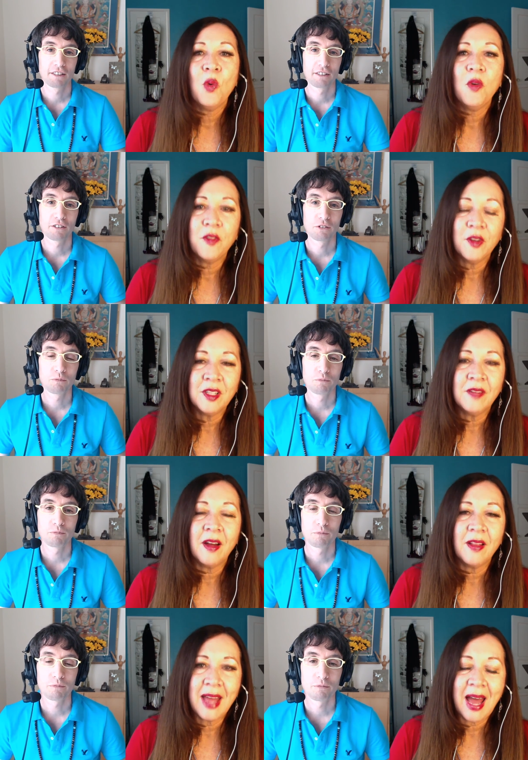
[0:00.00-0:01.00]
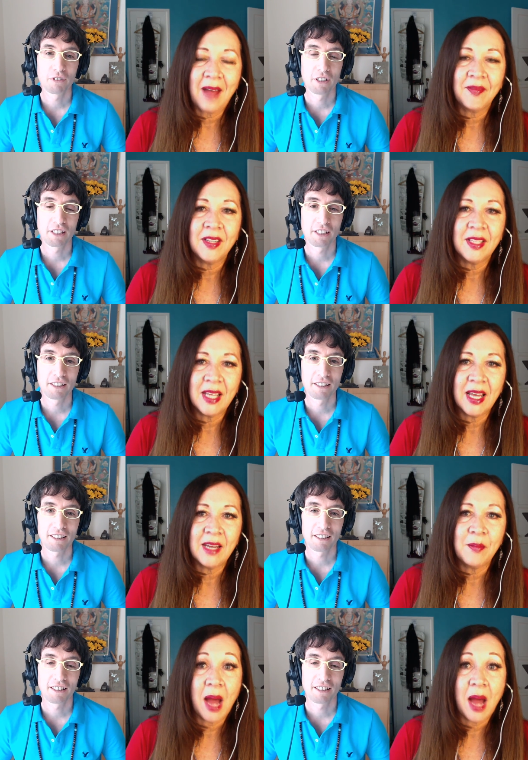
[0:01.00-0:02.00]
Speaker 1: Well, first of all, I have to say,
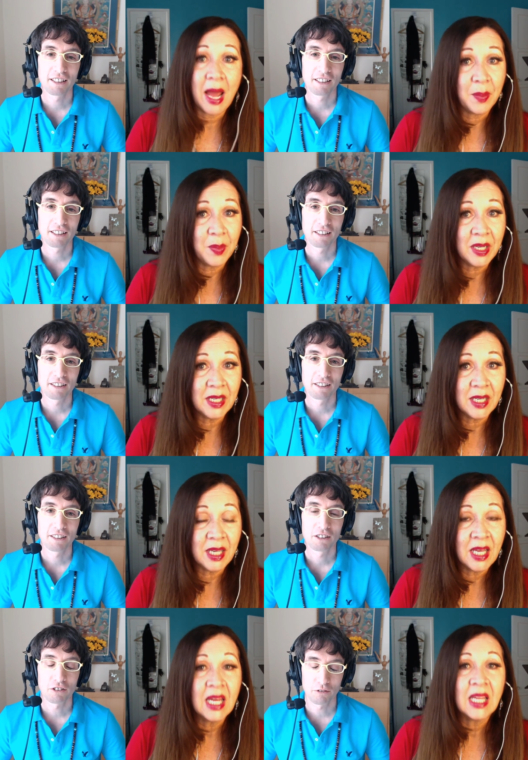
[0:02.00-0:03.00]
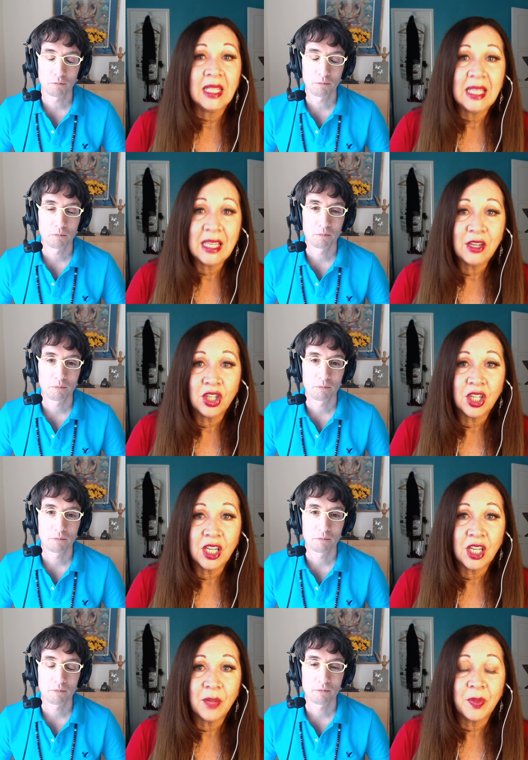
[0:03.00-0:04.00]
in my opinion, mm-hmm.
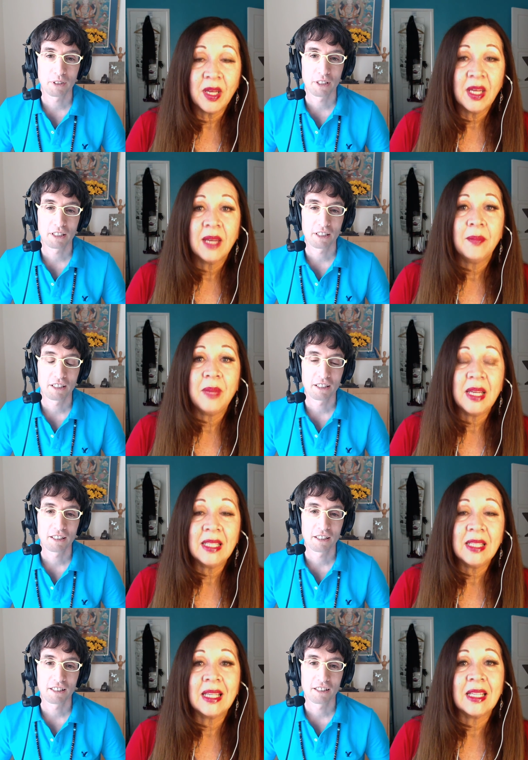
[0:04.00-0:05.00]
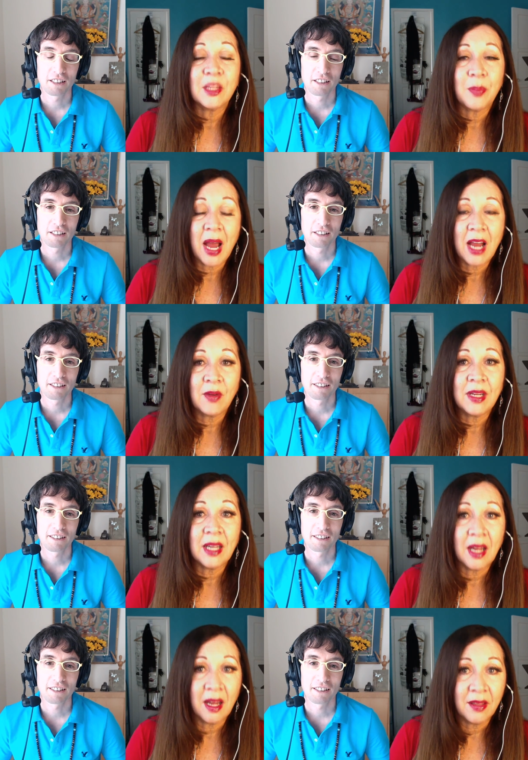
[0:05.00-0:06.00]
leadership means
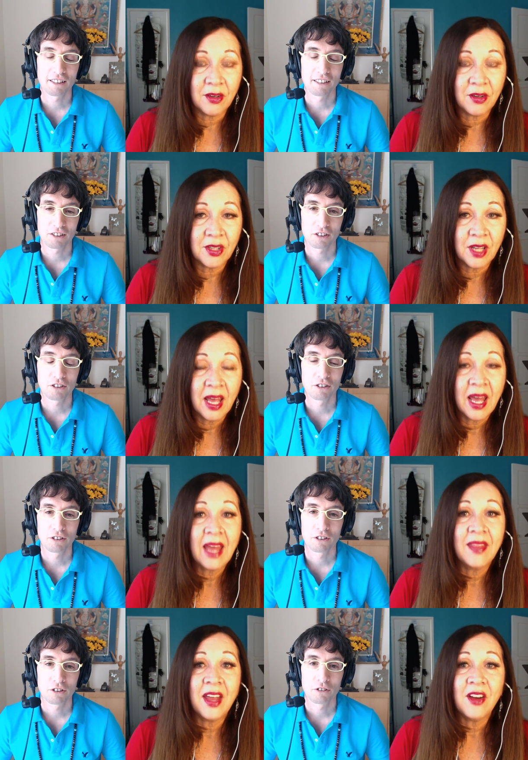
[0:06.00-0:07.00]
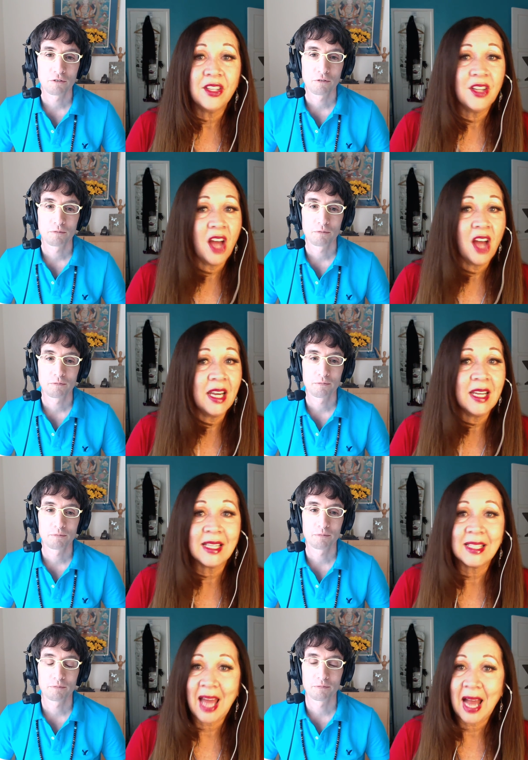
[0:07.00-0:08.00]
inspiring others. And there's not an
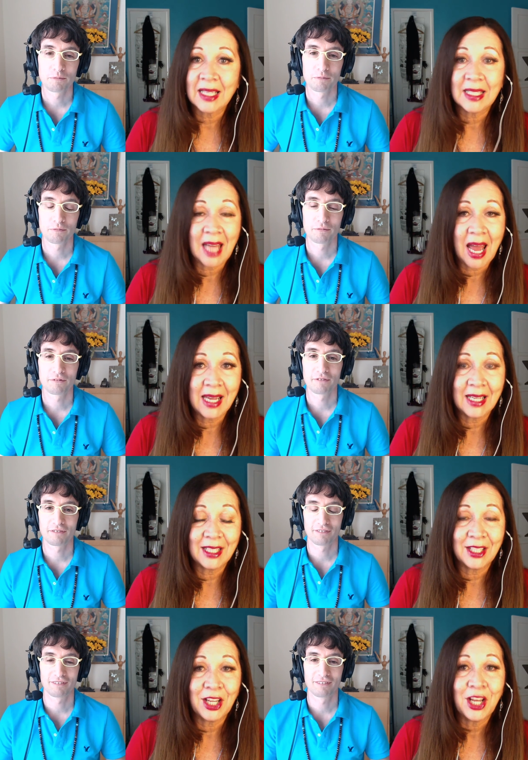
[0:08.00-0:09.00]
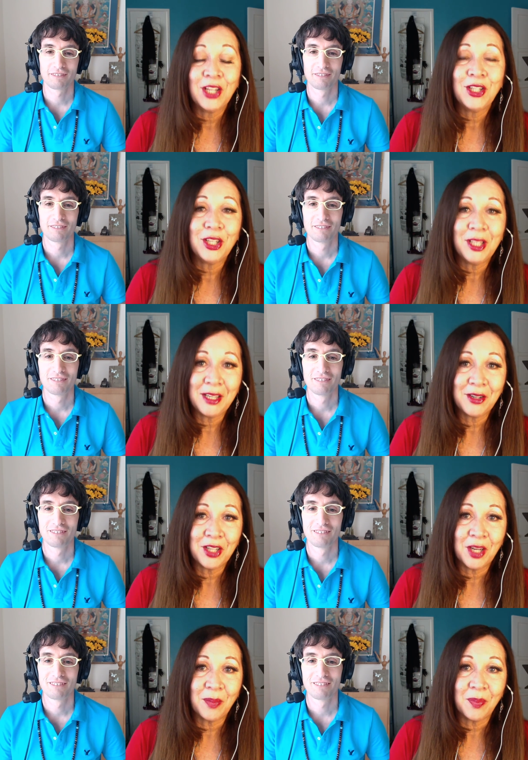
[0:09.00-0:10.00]
exact science to
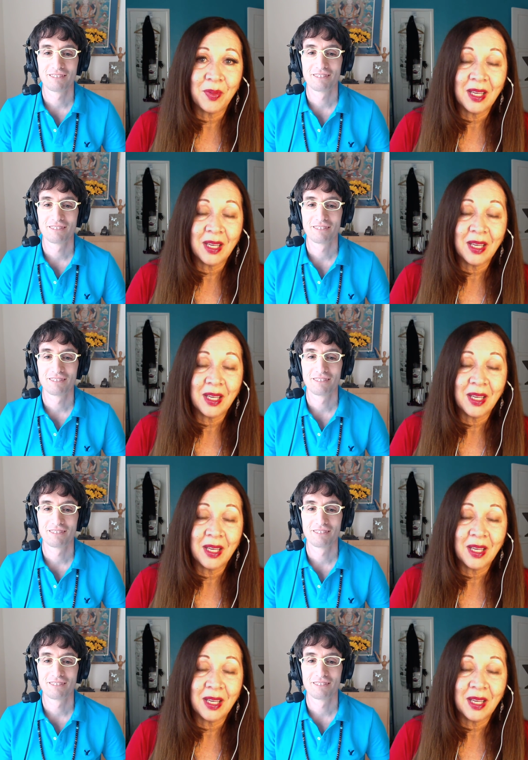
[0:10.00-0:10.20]
leadership.